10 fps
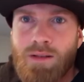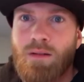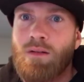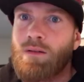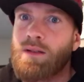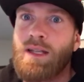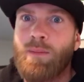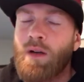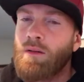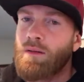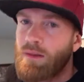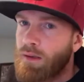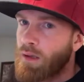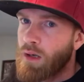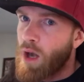or keep
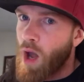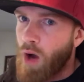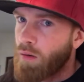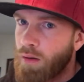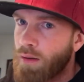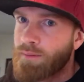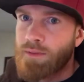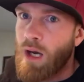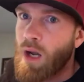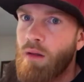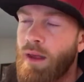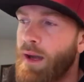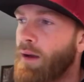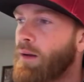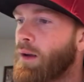going? No, not all
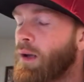that.